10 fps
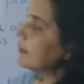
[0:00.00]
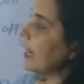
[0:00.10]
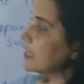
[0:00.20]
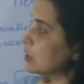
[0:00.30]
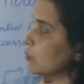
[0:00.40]

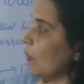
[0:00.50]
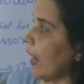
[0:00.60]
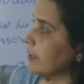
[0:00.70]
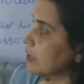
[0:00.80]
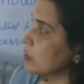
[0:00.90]
That's
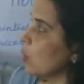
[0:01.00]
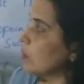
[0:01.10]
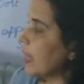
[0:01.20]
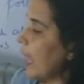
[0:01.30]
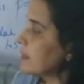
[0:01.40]
why it is
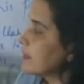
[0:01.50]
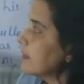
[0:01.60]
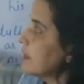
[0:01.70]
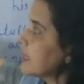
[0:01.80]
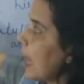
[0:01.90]
known as the
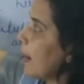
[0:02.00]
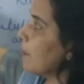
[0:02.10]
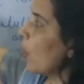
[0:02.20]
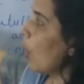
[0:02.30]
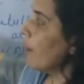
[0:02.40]

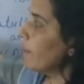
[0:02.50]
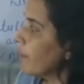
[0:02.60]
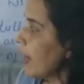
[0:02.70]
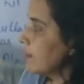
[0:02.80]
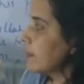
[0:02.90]
Nizam of
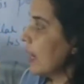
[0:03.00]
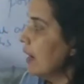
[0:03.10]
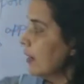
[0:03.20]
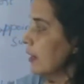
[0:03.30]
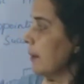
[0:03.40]

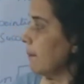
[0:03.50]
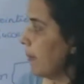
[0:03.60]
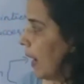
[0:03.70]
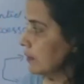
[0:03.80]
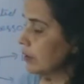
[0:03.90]

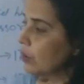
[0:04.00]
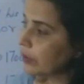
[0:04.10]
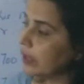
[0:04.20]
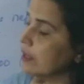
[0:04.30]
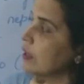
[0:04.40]
Hyderabad,
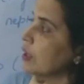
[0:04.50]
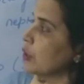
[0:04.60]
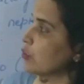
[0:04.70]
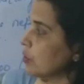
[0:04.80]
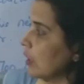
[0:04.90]
okay.
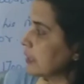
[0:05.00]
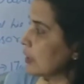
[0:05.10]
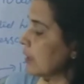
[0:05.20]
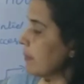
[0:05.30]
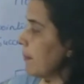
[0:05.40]
You should
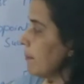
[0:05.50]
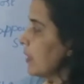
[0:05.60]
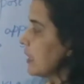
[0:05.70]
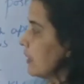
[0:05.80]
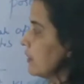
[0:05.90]
also
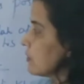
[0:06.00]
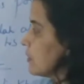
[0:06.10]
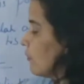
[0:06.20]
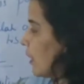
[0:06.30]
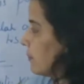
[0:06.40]
remember he is
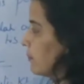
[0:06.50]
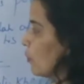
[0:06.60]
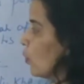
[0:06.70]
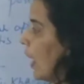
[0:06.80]
the one who